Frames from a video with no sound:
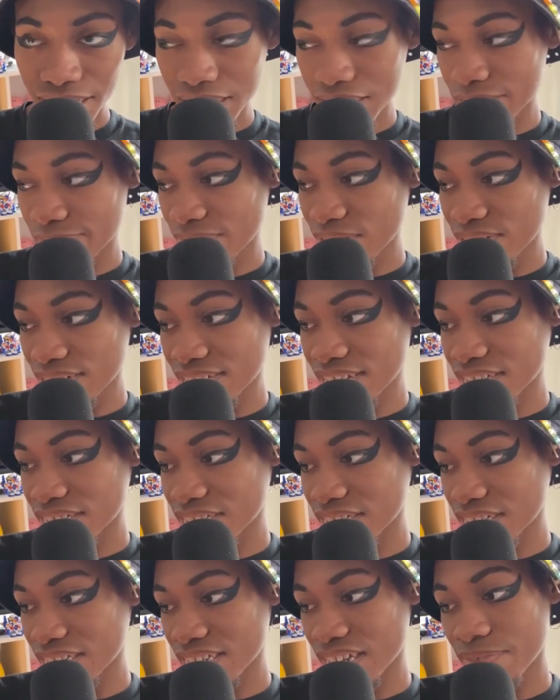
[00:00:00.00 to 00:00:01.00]
It's very
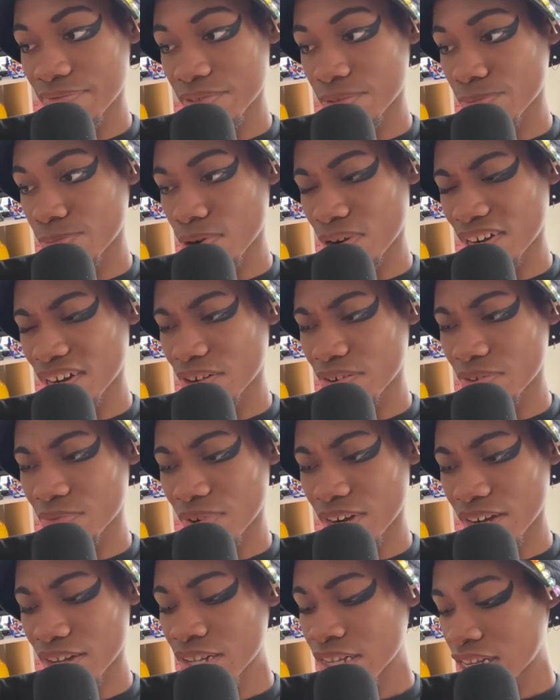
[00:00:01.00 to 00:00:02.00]
dusty because I haven't brought it out in a
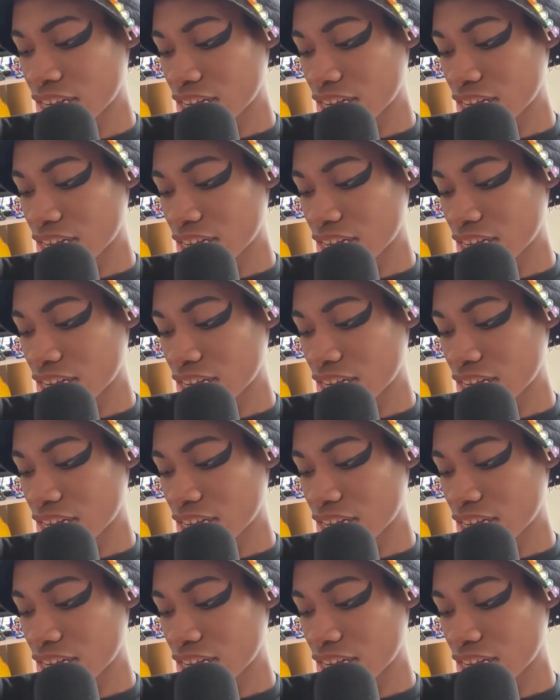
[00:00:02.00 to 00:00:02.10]
while.